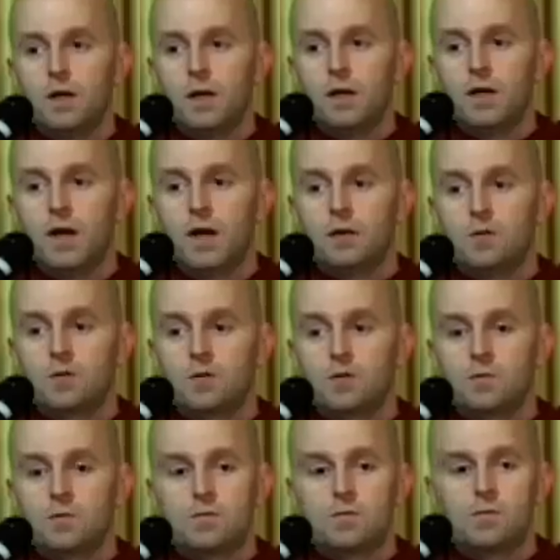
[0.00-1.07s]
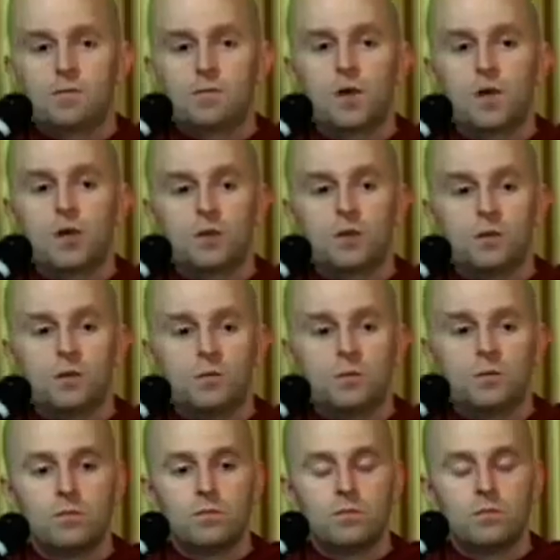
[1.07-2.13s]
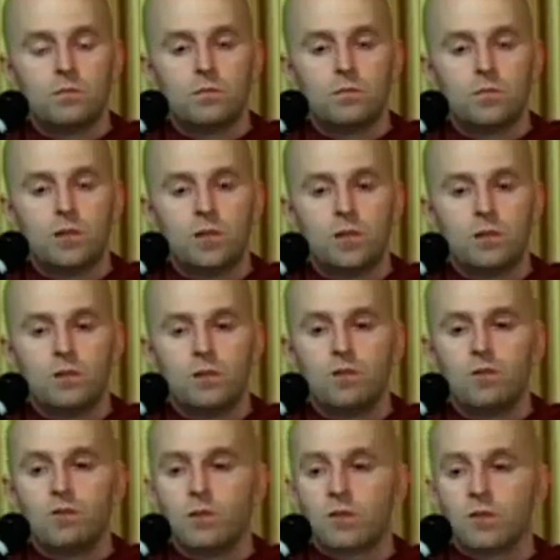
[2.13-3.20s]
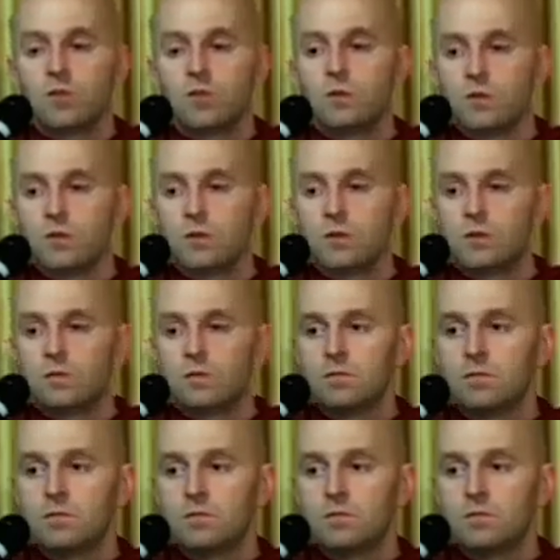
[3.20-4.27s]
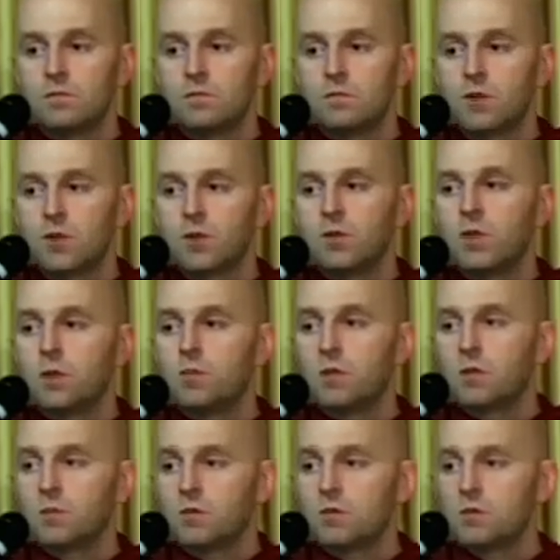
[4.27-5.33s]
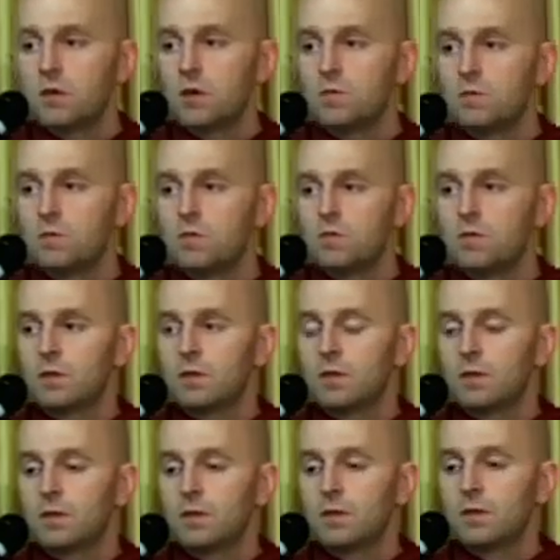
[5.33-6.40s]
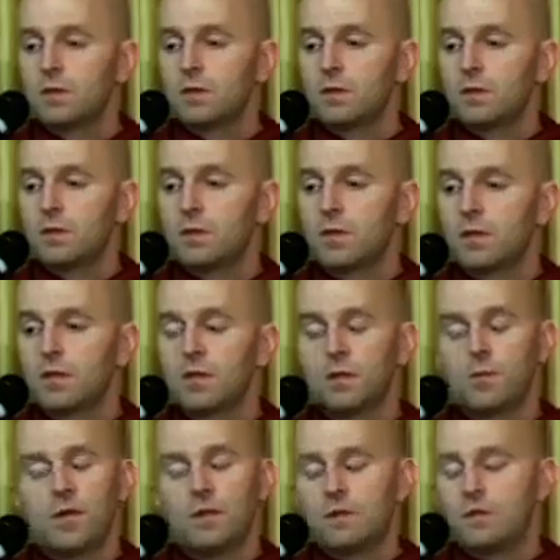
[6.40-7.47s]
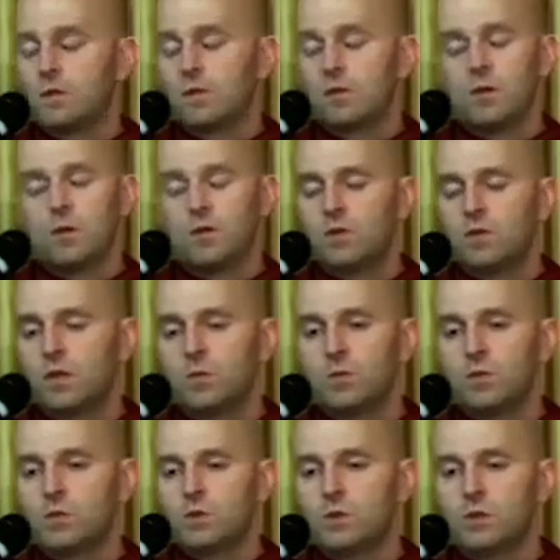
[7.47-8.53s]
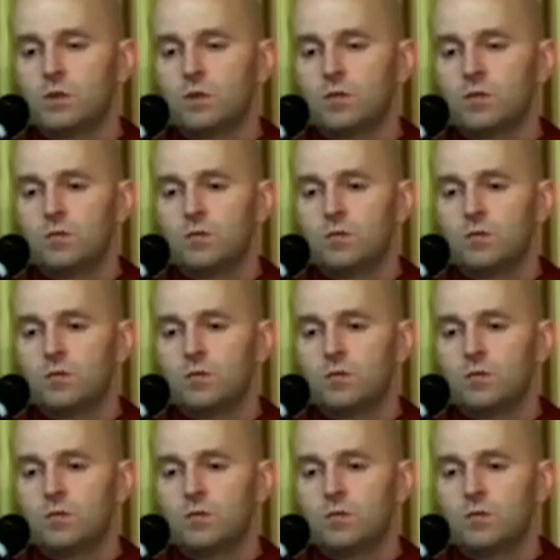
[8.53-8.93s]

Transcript: and asked, Are you living virtuously? Are you keeping the precepts?" And the man said, "No, Venerable Sir.